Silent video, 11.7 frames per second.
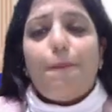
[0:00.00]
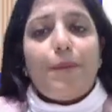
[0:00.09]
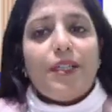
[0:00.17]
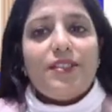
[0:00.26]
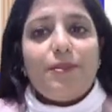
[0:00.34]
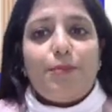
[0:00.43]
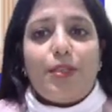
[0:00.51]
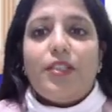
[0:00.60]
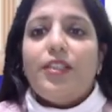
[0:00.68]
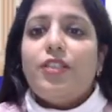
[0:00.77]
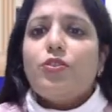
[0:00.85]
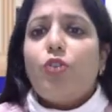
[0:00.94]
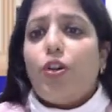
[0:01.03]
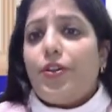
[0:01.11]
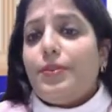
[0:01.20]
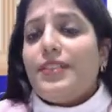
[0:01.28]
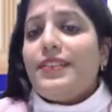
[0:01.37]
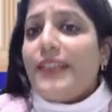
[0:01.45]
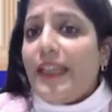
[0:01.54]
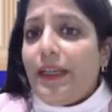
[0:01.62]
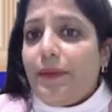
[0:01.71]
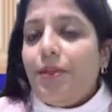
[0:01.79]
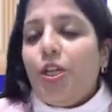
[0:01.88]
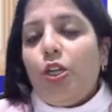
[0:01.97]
principal is going to be same